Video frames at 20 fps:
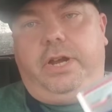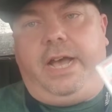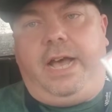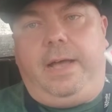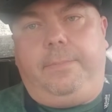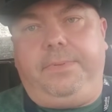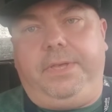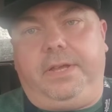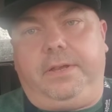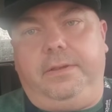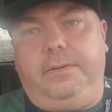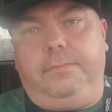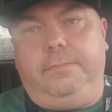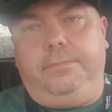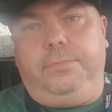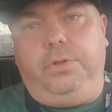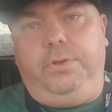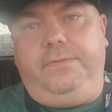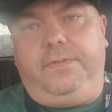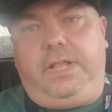Optic
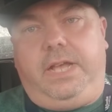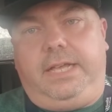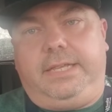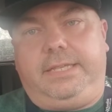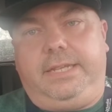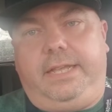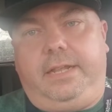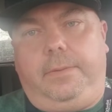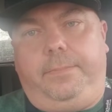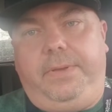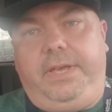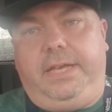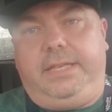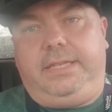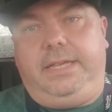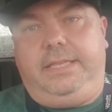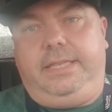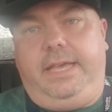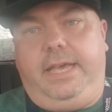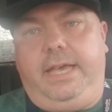Blue Velocity and a
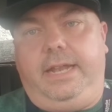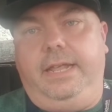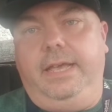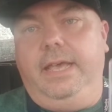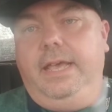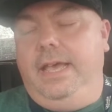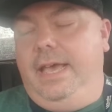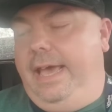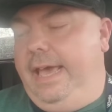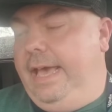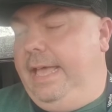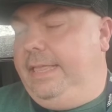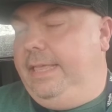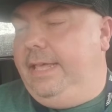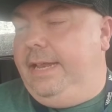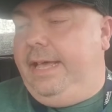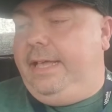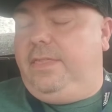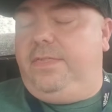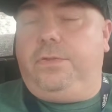PSA 10,
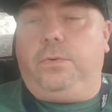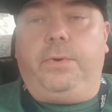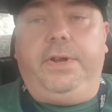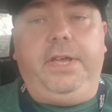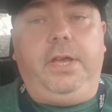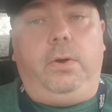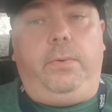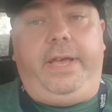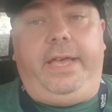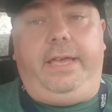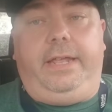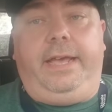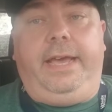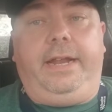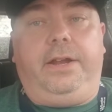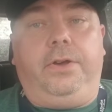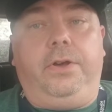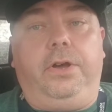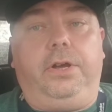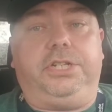ended at 308
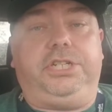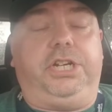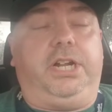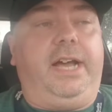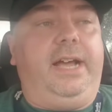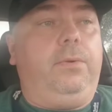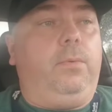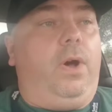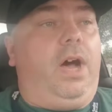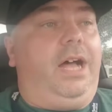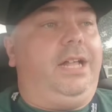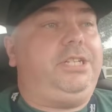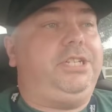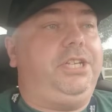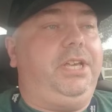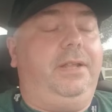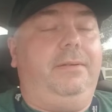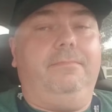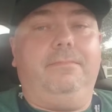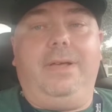at auction. I watched
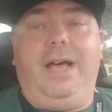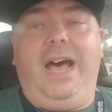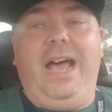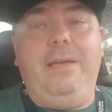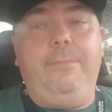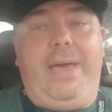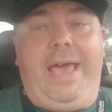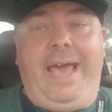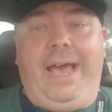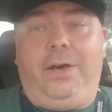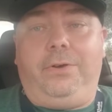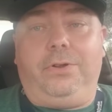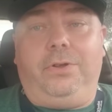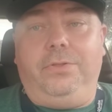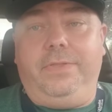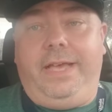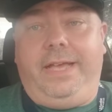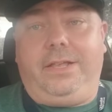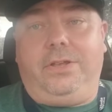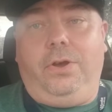it. I'm out
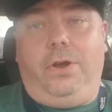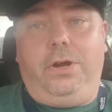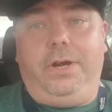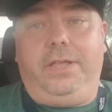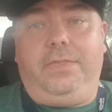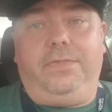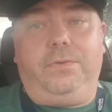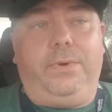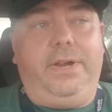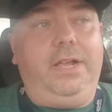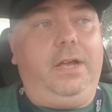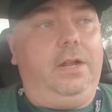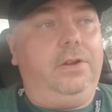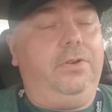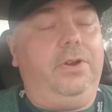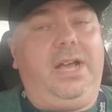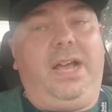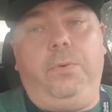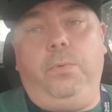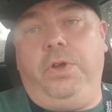on that card at
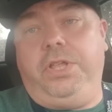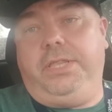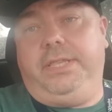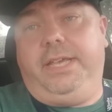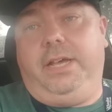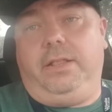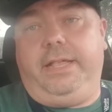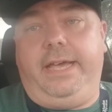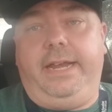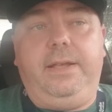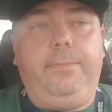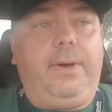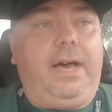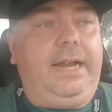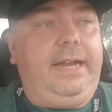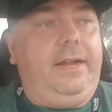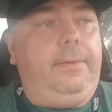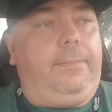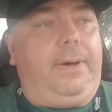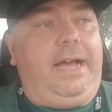300. I wouldn't tell
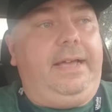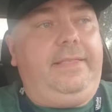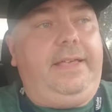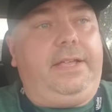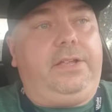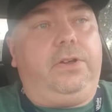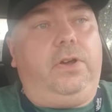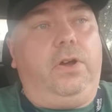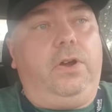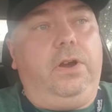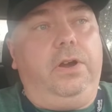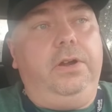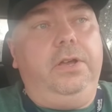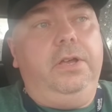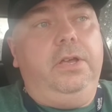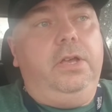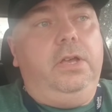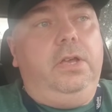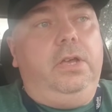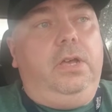anybody to buy that card,
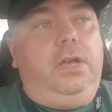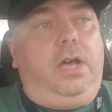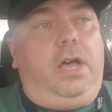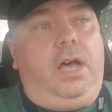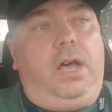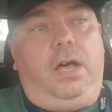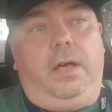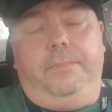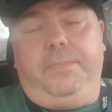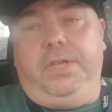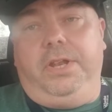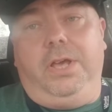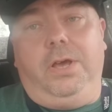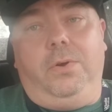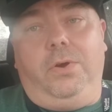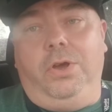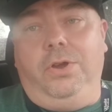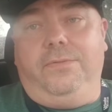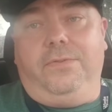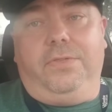you
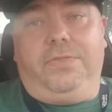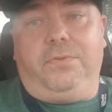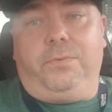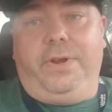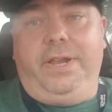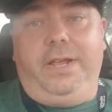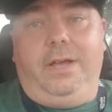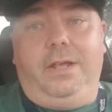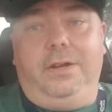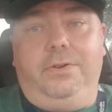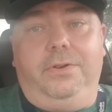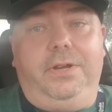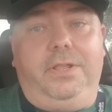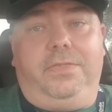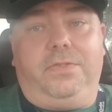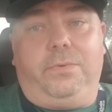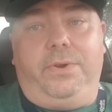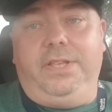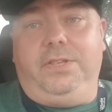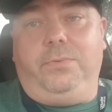know, over 300 to
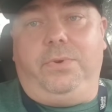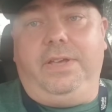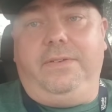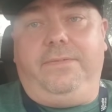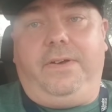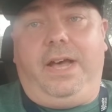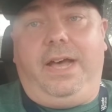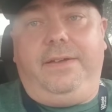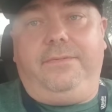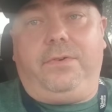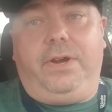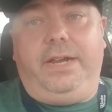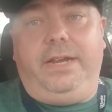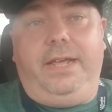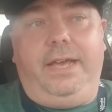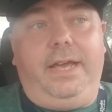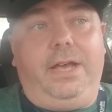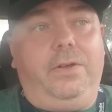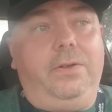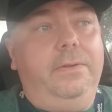325 right
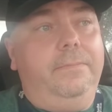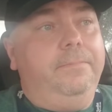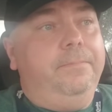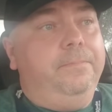now.